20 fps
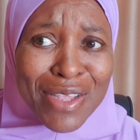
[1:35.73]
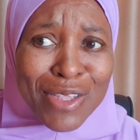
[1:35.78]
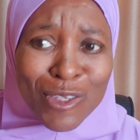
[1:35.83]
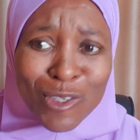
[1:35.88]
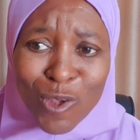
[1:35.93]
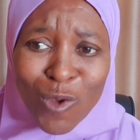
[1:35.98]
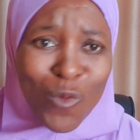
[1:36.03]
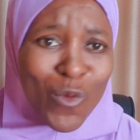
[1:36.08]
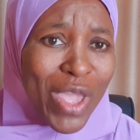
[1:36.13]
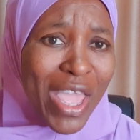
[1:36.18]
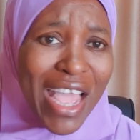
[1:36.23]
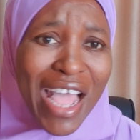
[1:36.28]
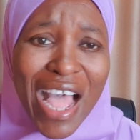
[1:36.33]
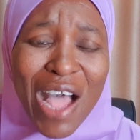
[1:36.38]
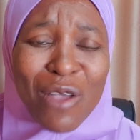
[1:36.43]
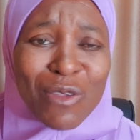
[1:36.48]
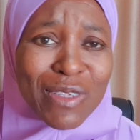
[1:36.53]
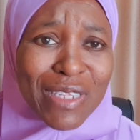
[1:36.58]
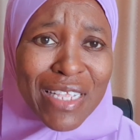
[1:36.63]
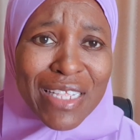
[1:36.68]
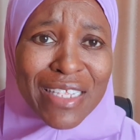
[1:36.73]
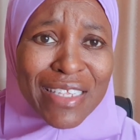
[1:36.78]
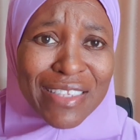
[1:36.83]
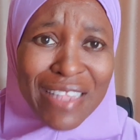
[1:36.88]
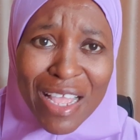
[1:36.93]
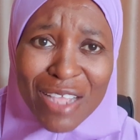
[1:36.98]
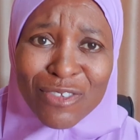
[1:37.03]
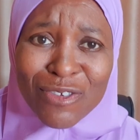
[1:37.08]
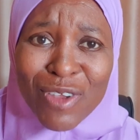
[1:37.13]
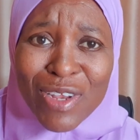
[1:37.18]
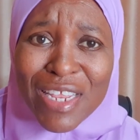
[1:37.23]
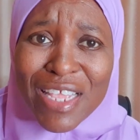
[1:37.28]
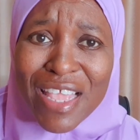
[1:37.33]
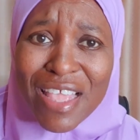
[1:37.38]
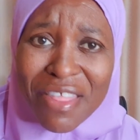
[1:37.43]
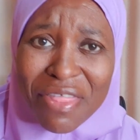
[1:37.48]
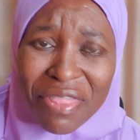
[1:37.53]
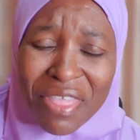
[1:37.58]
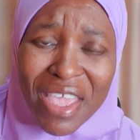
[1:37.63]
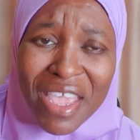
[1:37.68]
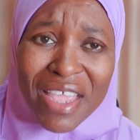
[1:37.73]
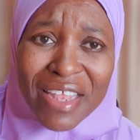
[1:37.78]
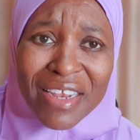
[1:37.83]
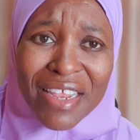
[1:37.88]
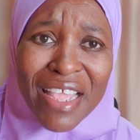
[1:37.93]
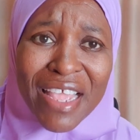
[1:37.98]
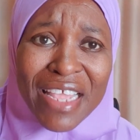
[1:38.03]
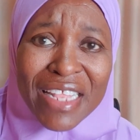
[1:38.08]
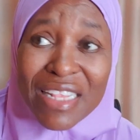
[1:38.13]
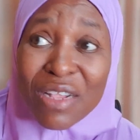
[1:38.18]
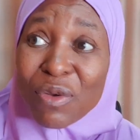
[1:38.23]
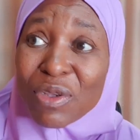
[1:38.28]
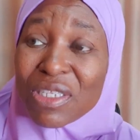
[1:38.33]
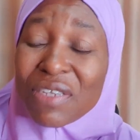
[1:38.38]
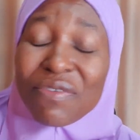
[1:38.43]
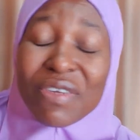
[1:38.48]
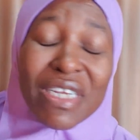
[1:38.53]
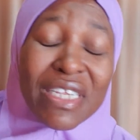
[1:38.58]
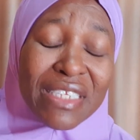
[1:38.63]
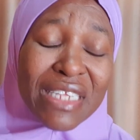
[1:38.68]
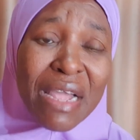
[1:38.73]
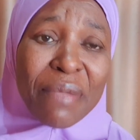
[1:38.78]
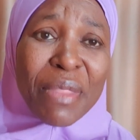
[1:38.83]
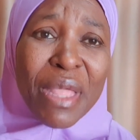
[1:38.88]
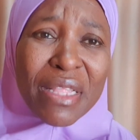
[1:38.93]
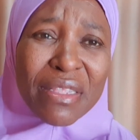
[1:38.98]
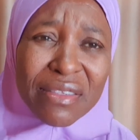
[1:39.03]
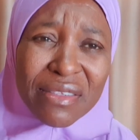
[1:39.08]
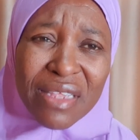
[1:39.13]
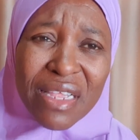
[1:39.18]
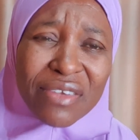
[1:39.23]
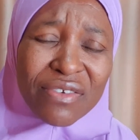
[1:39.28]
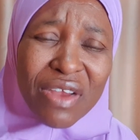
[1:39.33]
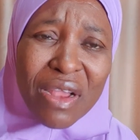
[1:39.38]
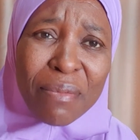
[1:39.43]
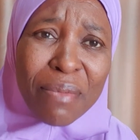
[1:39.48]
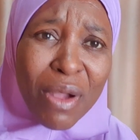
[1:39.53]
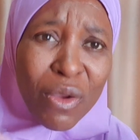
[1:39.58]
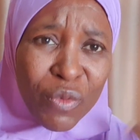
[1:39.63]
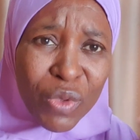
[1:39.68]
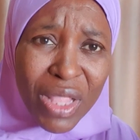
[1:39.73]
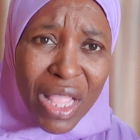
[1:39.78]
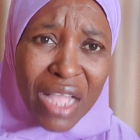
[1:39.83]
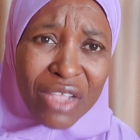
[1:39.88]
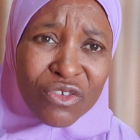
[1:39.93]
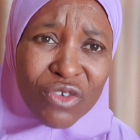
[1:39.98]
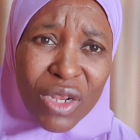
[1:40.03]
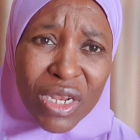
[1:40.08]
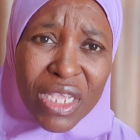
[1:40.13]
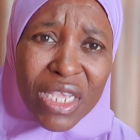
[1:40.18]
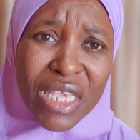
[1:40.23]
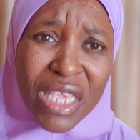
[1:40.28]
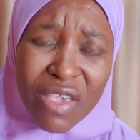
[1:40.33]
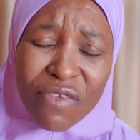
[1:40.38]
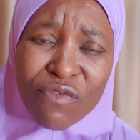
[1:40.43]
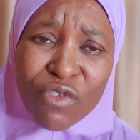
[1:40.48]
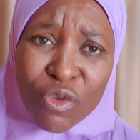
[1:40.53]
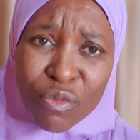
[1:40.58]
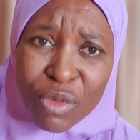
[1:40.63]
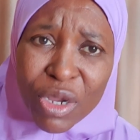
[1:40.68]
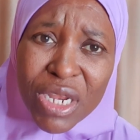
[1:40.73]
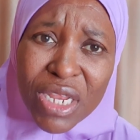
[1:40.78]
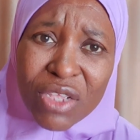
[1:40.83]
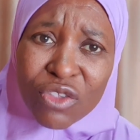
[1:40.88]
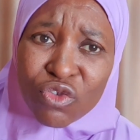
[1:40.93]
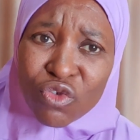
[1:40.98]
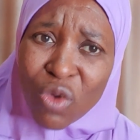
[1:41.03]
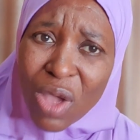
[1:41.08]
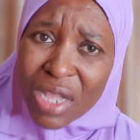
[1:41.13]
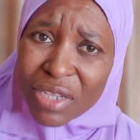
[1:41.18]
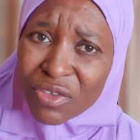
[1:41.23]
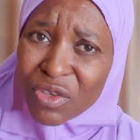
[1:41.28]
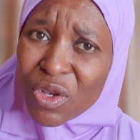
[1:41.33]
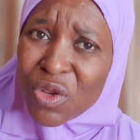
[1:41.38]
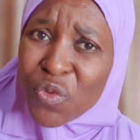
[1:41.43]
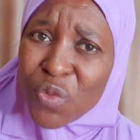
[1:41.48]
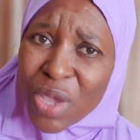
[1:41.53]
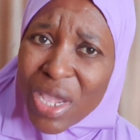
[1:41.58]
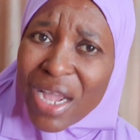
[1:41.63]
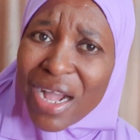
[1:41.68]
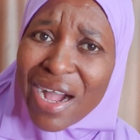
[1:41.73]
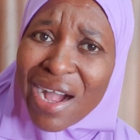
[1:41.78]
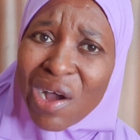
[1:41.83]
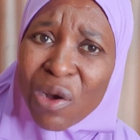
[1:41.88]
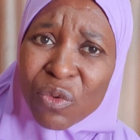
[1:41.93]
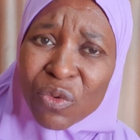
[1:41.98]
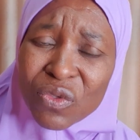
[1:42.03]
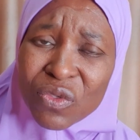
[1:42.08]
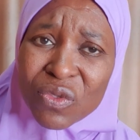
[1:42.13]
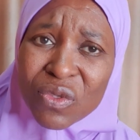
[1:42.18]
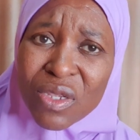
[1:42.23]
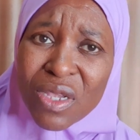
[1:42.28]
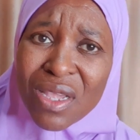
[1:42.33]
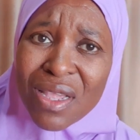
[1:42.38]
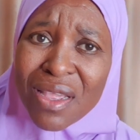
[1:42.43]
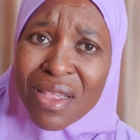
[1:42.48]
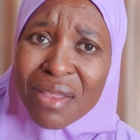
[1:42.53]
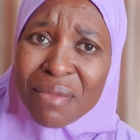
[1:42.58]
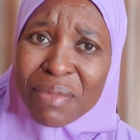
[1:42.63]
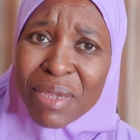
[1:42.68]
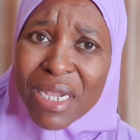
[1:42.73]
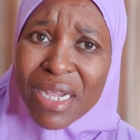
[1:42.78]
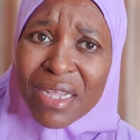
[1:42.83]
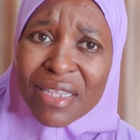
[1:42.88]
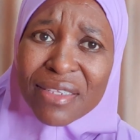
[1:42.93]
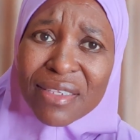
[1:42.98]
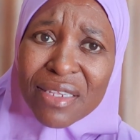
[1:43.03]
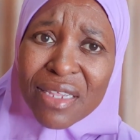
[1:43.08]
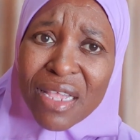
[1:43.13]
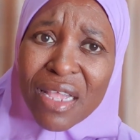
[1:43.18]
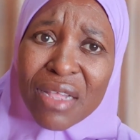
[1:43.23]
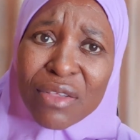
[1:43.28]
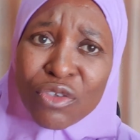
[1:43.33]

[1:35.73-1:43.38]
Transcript: So warehousing is actually a thing. There was even a time that the central bank would actually give you money to actually warehouse, because